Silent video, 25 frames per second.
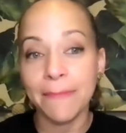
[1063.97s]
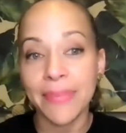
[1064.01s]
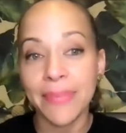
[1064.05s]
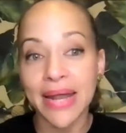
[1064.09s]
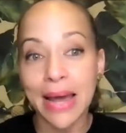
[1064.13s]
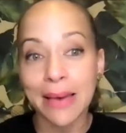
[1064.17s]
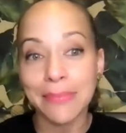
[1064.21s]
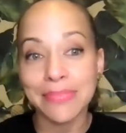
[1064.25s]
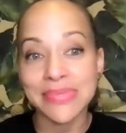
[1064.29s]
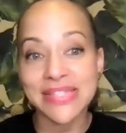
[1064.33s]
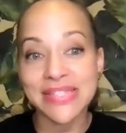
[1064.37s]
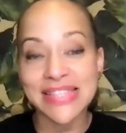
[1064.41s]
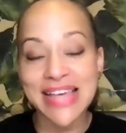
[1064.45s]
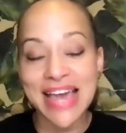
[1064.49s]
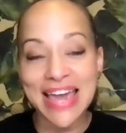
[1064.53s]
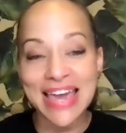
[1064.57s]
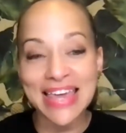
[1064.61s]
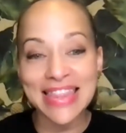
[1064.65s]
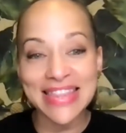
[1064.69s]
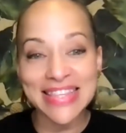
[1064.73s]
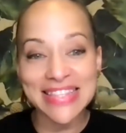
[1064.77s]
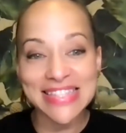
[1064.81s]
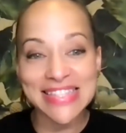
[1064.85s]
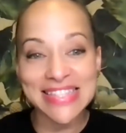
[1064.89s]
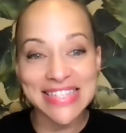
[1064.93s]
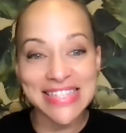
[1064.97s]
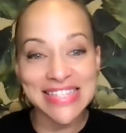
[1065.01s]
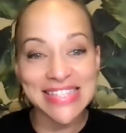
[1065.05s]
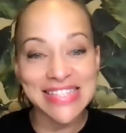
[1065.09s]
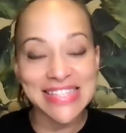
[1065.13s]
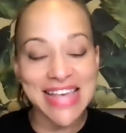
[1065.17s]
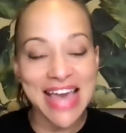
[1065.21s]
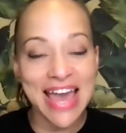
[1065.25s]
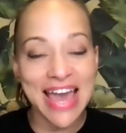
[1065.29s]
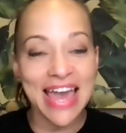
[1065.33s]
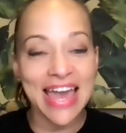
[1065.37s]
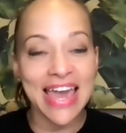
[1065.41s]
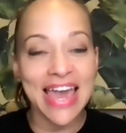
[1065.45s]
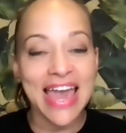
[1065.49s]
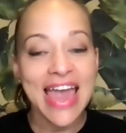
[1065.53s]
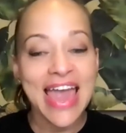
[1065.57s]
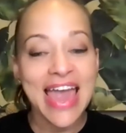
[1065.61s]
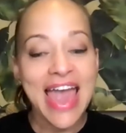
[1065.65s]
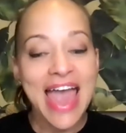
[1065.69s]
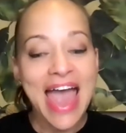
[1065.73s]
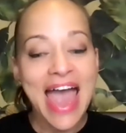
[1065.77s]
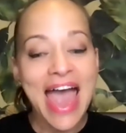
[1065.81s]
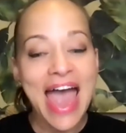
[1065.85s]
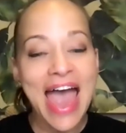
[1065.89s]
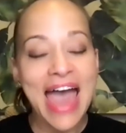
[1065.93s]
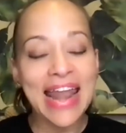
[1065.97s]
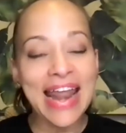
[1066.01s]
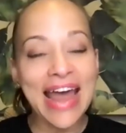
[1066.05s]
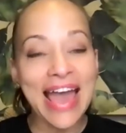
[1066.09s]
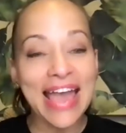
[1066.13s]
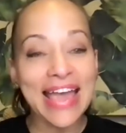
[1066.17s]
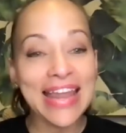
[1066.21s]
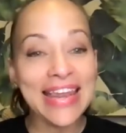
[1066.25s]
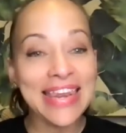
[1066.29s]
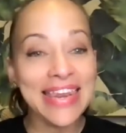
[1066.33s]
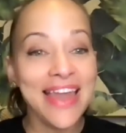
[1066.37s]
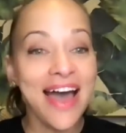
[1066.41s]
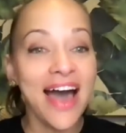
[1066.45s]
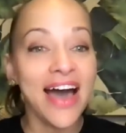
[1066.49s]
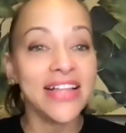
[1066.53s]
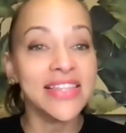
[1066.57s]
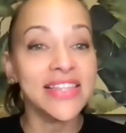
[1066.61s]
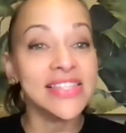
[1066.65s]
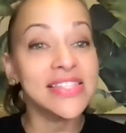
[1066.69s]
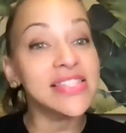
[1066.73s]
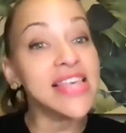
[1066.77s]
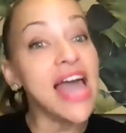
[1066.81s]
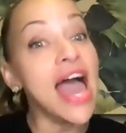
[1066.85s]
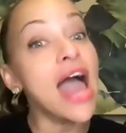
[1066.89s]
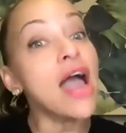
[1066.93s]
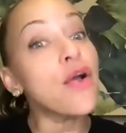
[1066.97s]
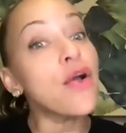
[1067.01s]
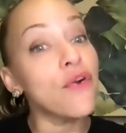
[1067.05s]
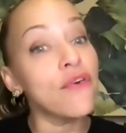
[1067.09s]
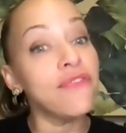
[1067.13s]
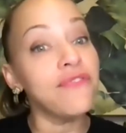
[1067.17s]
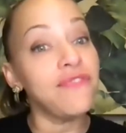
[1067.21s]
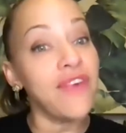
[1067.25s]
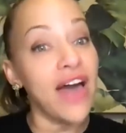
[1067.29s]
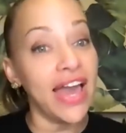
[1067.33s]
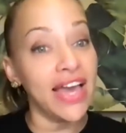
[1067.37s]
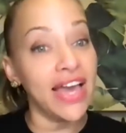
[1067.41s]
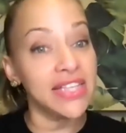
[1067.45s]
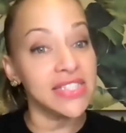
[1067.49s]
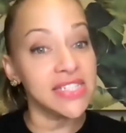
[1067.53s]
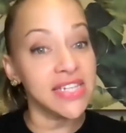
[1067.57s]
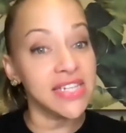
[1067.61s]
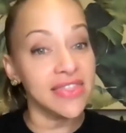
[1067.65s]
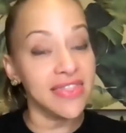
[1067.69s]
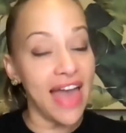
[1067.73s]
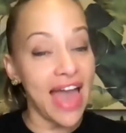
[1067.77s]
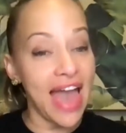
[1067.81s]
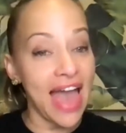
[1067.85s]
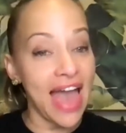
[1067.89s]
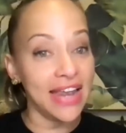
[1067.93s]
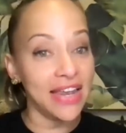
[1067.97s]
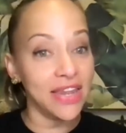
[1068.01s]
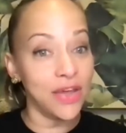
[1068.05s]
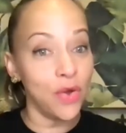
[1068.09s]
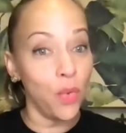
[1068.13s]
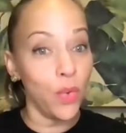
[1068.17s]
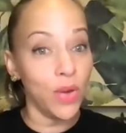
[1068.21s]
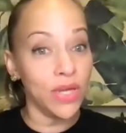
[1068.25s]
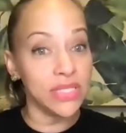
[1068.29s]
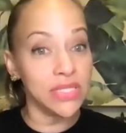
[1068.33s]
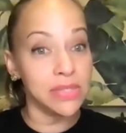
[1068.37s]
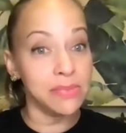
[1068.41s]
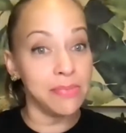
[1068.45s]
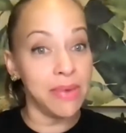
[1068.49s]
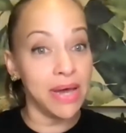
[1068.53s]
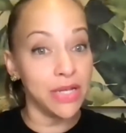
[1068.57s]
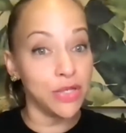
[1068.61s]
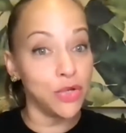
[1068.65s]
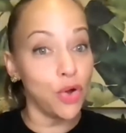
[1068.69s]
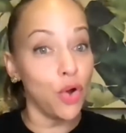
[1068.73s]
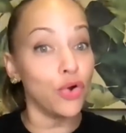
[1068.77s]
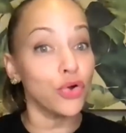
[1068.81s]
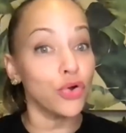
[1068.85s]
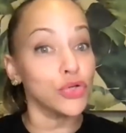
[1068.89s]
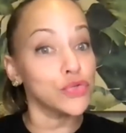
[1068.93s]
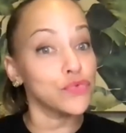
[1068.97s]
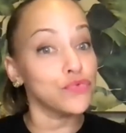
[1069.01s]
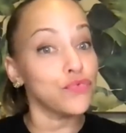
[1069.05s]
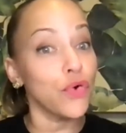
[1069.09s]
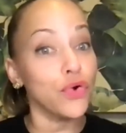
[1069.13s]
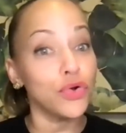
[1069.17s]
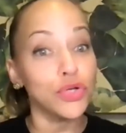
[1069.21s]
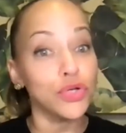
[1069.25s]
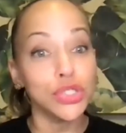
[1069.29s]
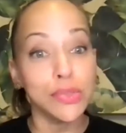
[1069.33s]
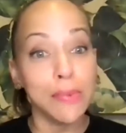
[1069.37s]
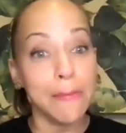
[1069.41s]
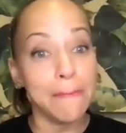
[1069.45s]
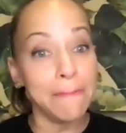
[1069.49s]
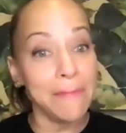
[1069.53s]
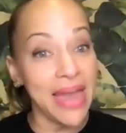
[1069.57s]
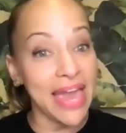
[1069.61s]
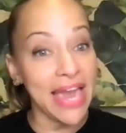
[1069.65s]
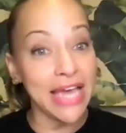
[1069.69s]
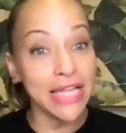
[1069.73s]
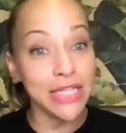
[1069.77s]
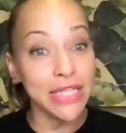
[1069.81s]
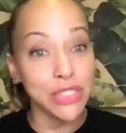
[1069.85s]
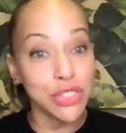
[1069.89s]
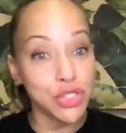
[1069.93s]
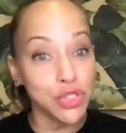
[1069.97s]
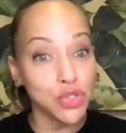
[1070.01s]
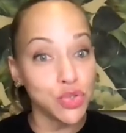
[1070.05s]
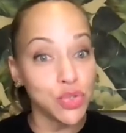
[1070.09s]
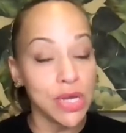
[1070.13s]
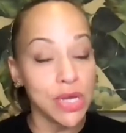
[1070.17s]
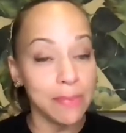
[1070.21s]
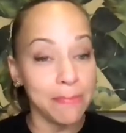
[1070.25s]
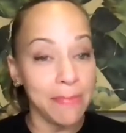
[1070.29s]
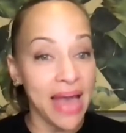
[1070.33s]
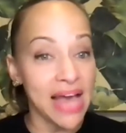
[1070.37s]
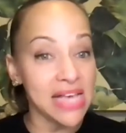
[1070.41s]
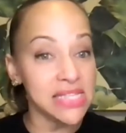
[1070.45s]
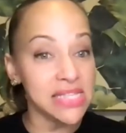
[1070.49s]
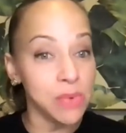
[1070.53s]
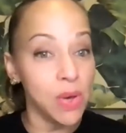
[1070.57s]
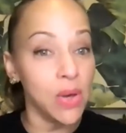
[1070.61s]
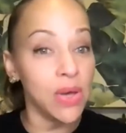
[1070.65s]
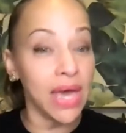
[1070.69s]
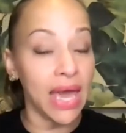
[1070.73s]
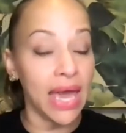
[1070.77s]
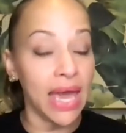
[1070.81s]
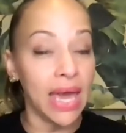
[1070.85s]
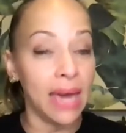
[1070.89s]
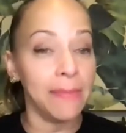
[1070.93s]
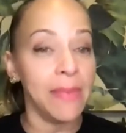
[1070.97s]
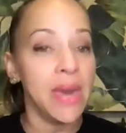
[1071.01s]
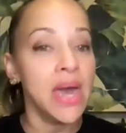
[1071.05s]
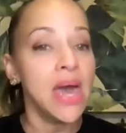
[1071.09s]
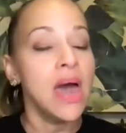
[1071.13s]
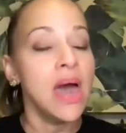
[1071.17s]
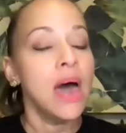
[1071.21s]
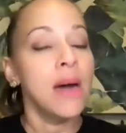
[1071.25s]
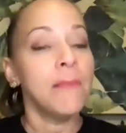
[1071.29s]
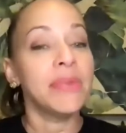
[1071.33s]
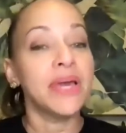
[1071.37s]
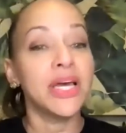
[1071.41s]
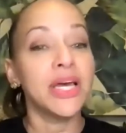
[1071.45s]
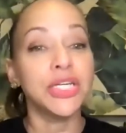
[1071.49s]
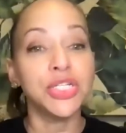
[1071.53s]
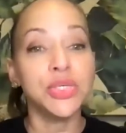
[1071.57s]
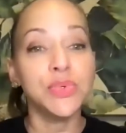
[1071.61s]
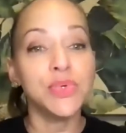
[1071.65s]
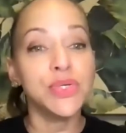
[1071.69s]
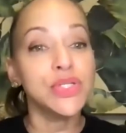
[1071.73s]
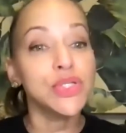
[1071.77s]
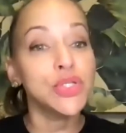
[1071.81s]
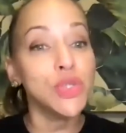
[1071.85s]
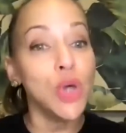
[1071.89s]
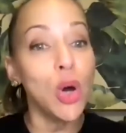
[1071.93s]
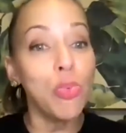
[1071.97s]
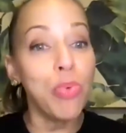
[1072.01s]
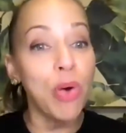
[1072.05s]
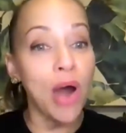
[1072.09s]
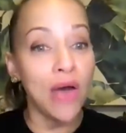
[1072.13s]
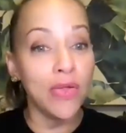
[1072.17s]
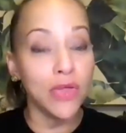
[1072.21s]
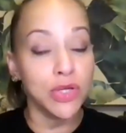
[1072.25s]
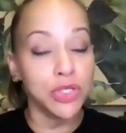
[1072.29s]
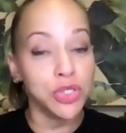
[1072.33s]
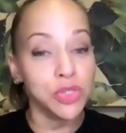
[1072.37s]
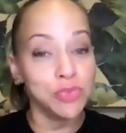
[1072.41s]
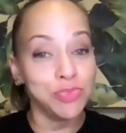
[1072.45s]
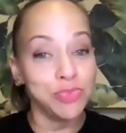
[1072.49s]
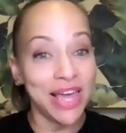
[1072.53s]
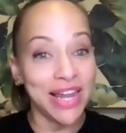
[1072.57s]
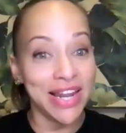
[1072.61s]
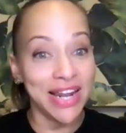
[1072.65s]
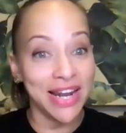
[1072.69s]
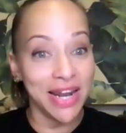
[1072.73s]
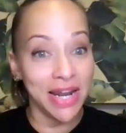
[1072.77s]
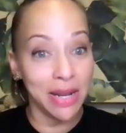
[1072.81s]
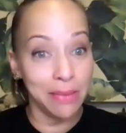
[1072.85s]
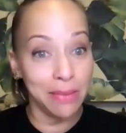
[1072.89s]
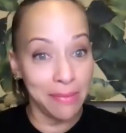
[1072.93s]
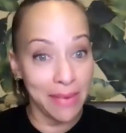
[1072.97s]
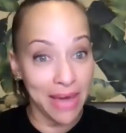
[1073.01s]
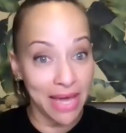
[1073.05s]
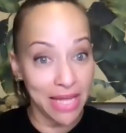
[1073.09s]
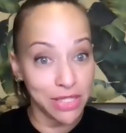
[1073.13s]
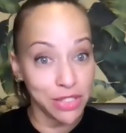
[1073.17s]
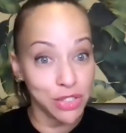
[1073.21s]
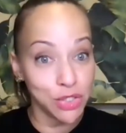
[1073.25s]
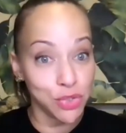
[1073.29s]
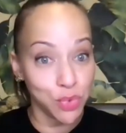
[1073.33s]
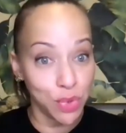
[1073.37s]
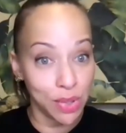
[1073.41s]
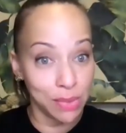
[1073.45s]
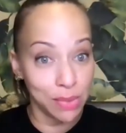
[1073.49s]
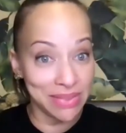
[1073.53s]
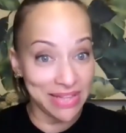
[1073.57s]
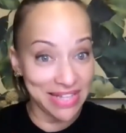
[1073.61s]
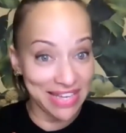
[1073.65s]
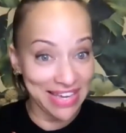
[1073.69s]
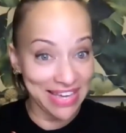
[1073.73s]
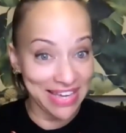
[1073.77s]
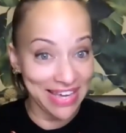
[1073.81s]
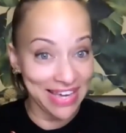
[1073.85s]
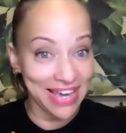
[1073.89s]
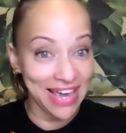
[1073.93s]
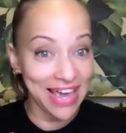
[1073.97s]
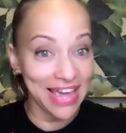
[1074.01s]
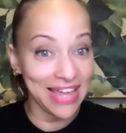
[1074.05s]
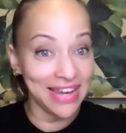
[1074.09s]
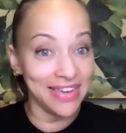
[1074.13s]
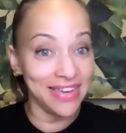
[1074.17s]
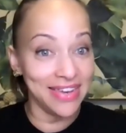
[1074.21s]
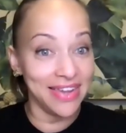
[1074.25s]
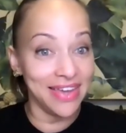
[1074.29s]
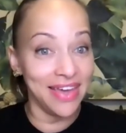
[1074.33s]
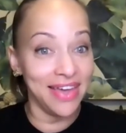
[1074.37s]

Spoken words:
But I'm saying this to say, had I not sacrificed that going to my daughter's first mainstream basketball game, because she was so proud that she was playing in a mainstream league, and